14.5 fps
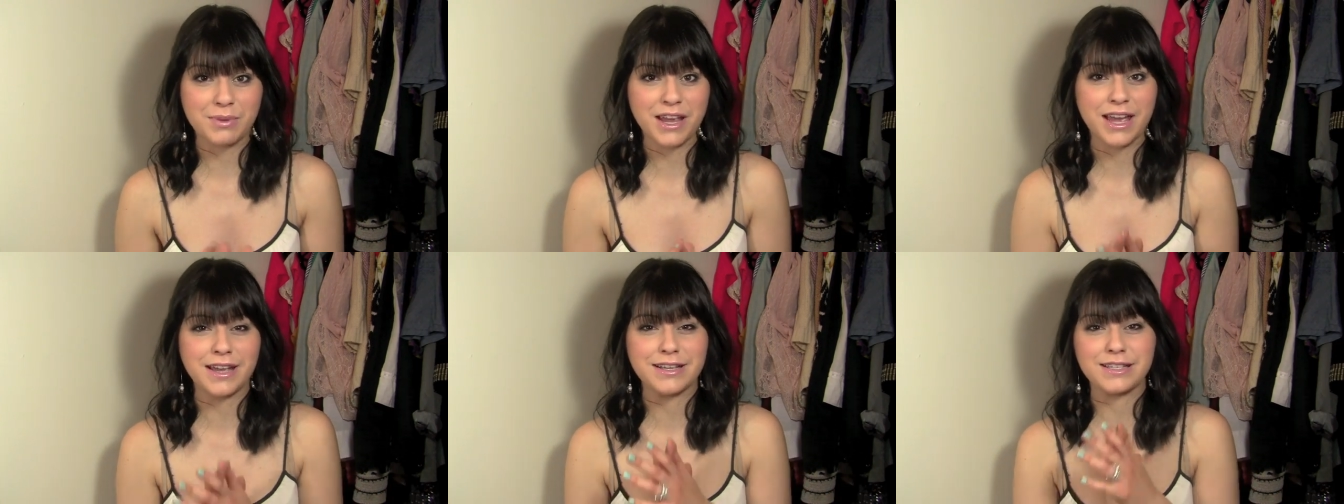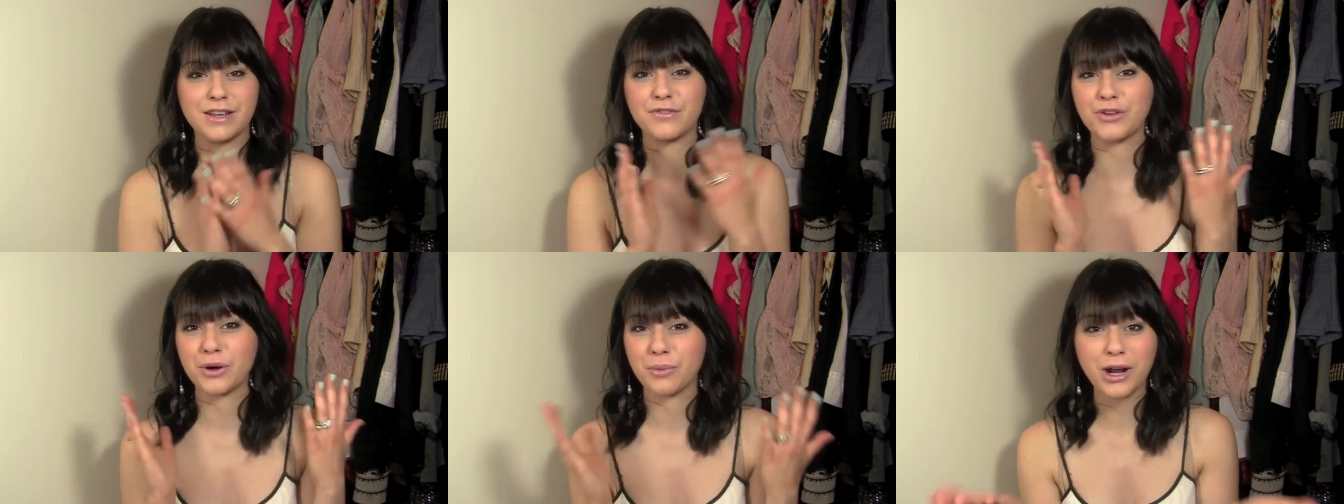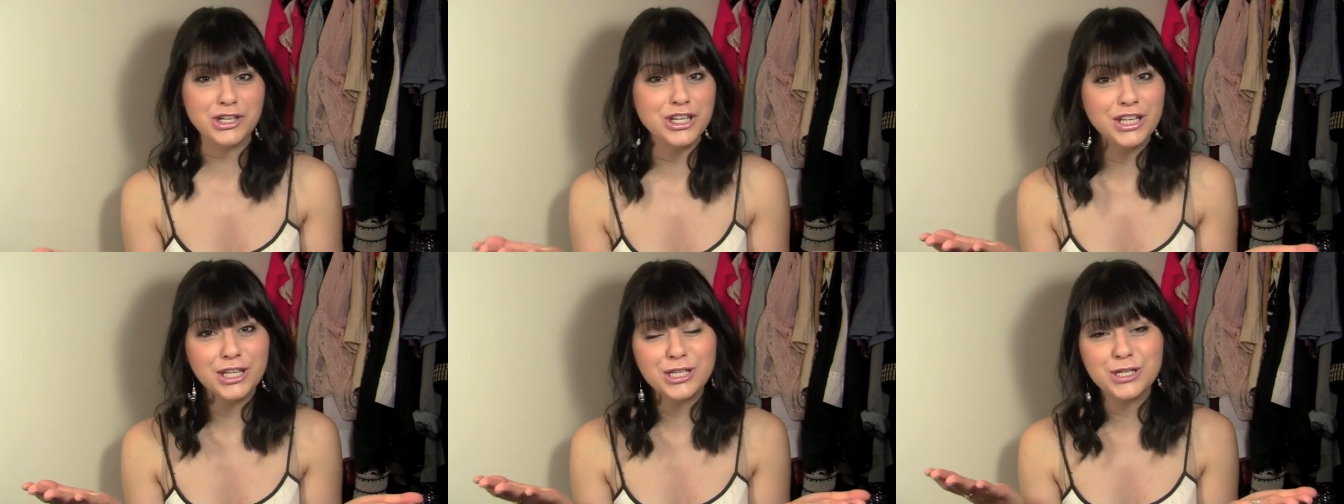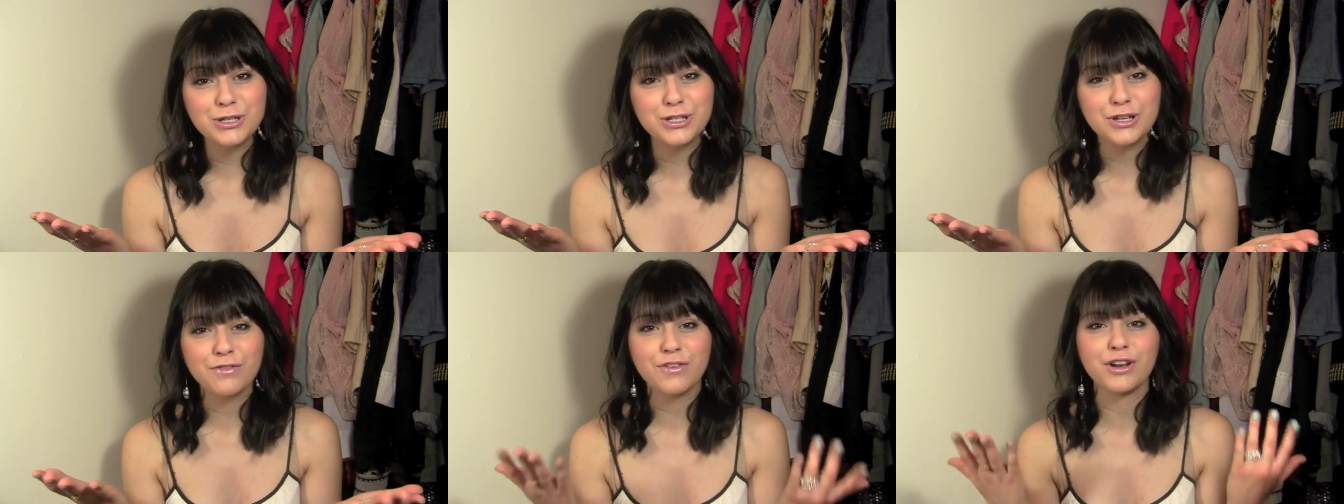because if you're watching this
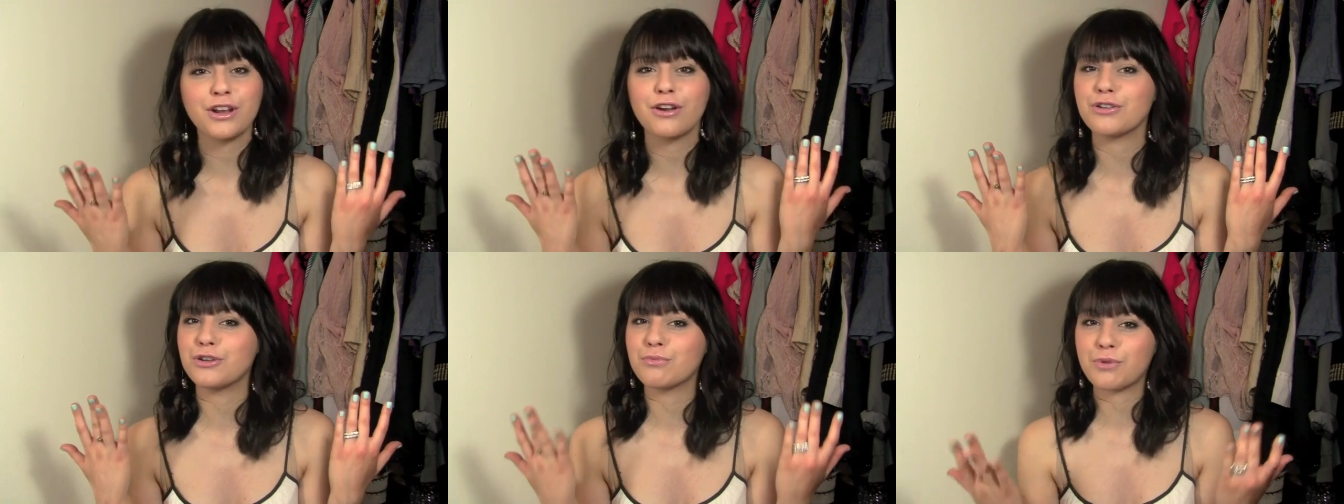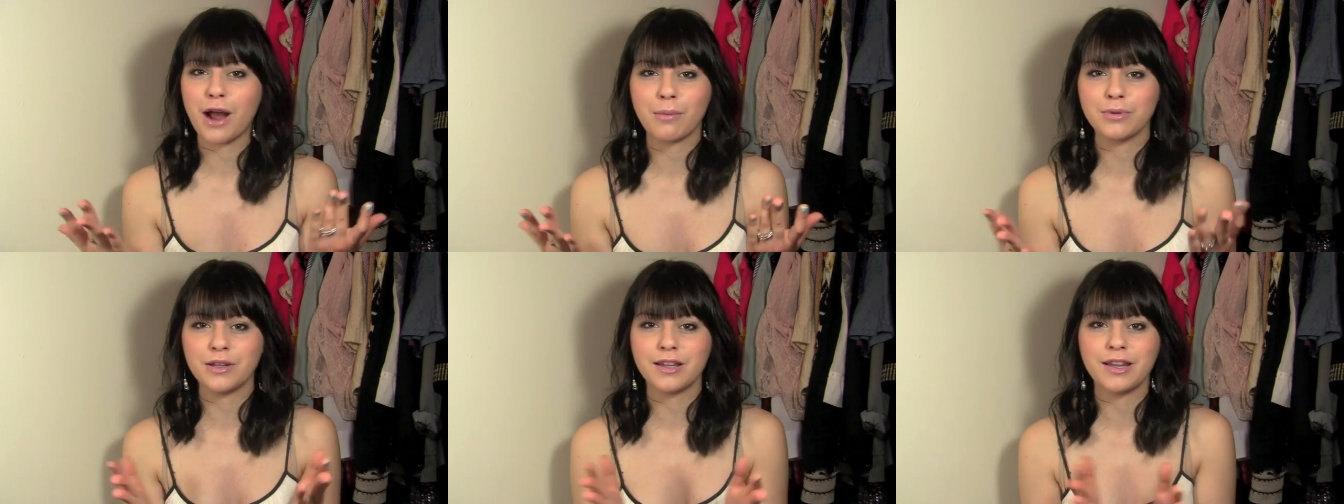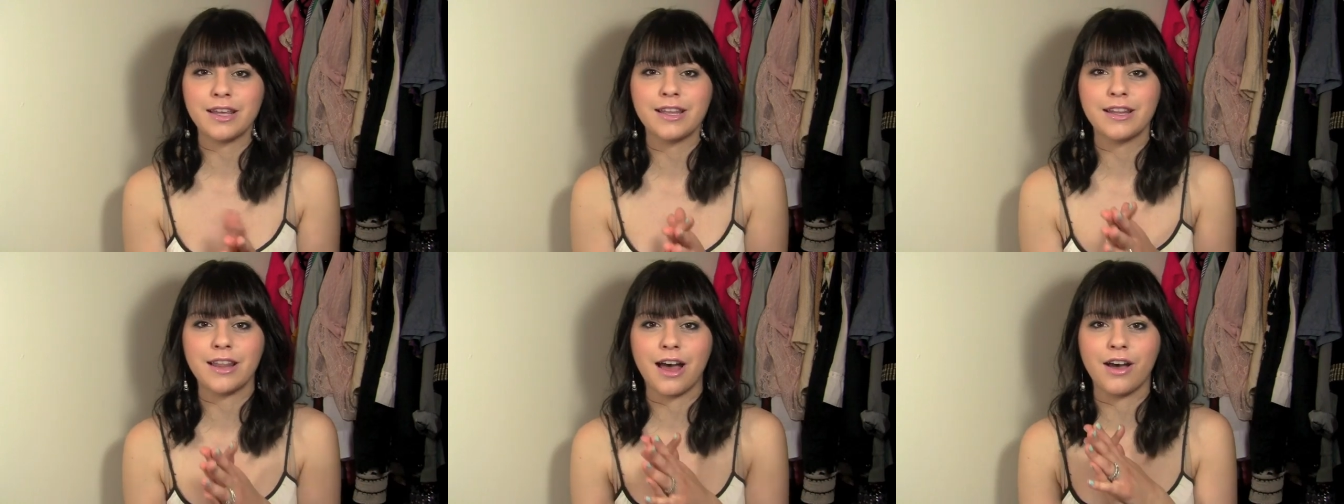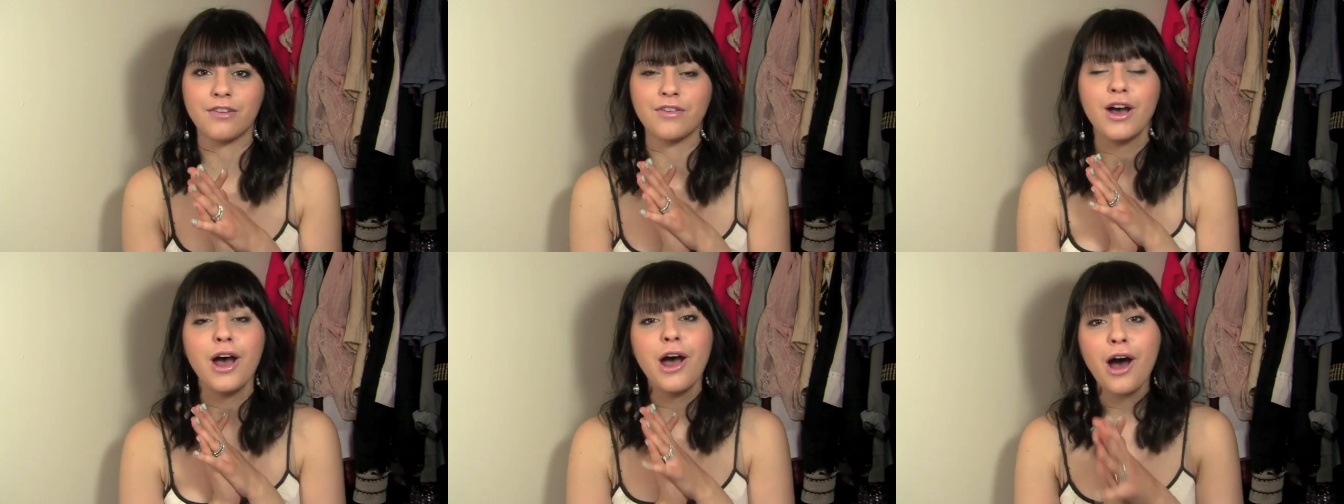YouTube video you probably
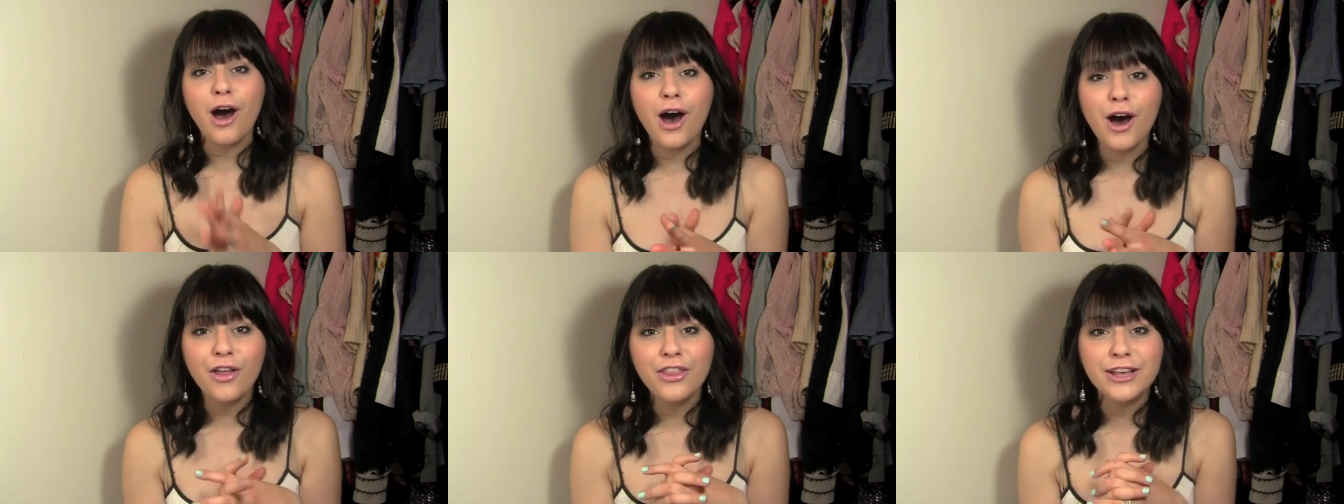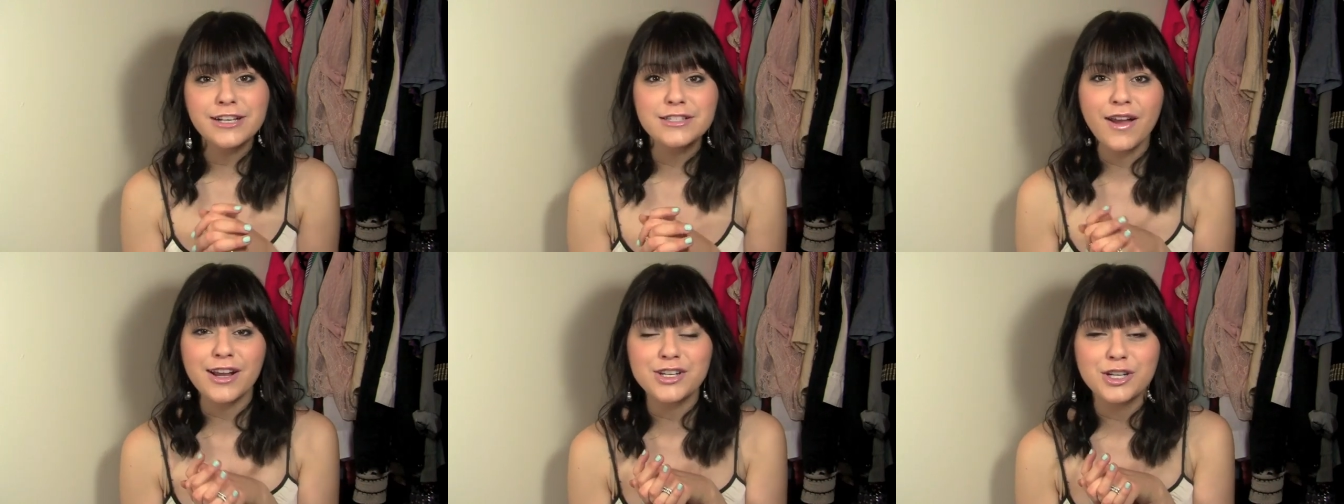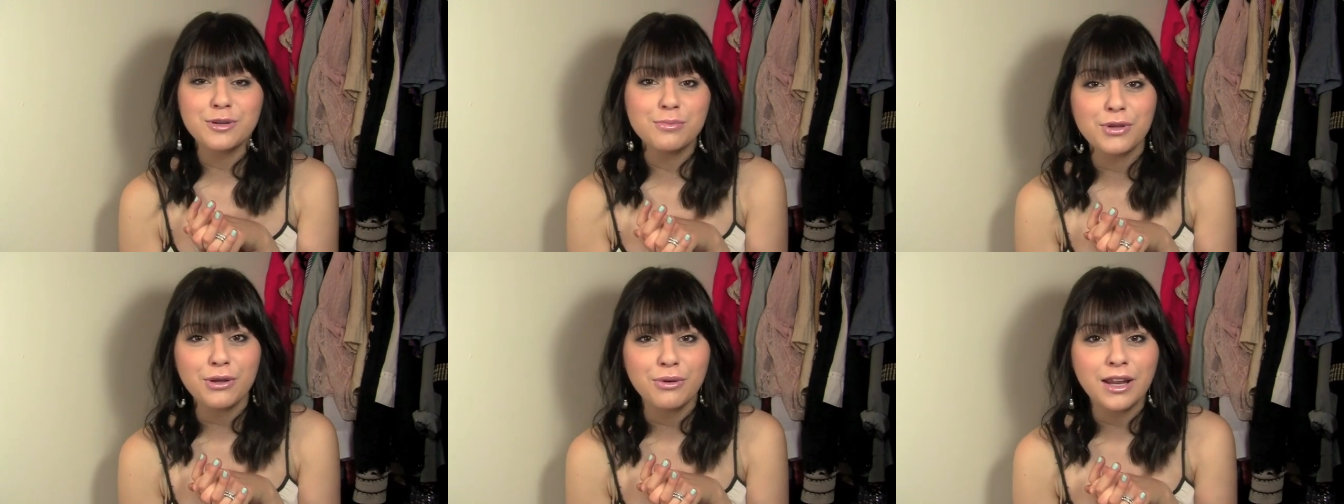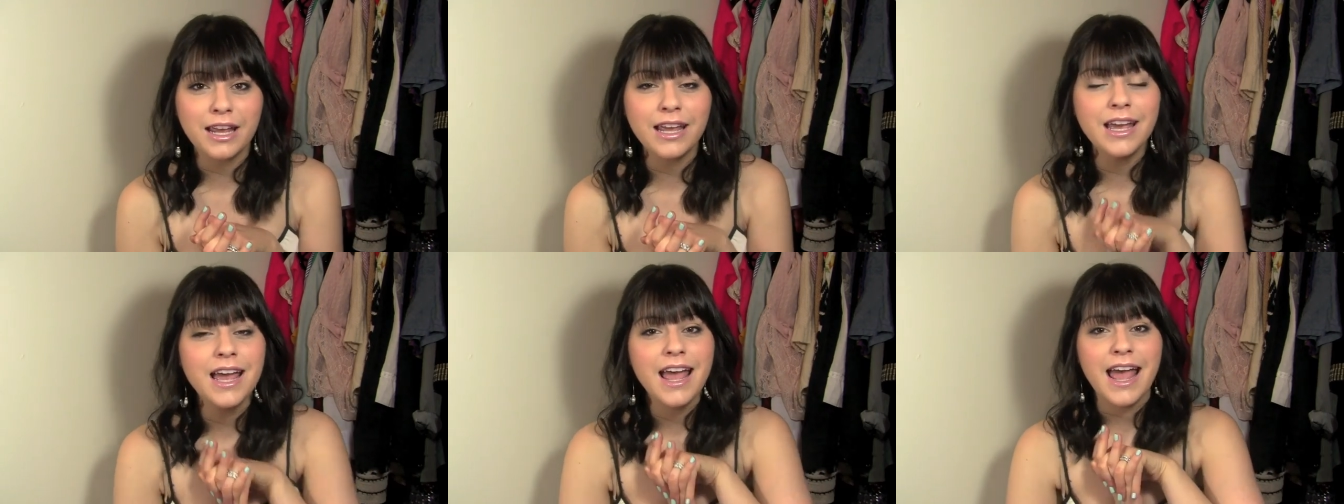love all things fashion and beauty,